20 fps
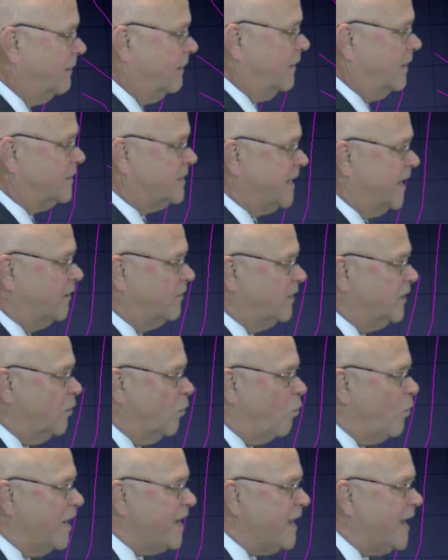down here
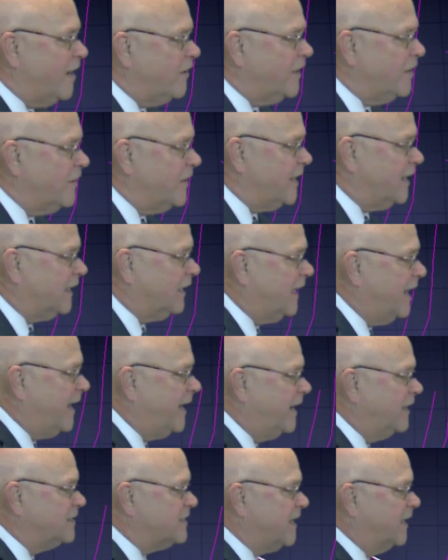way out in the
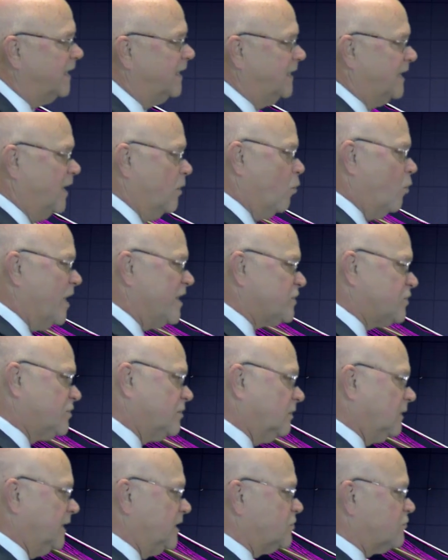Atlantic taking a
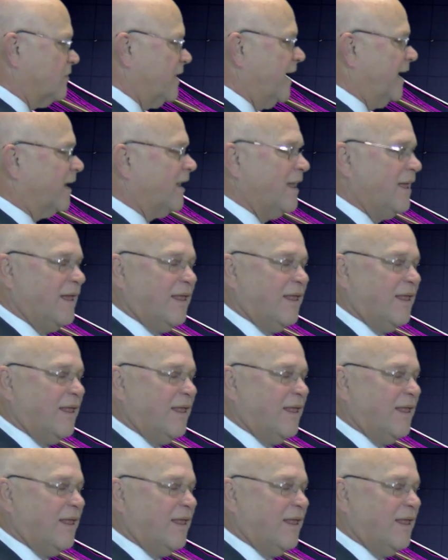westerly track.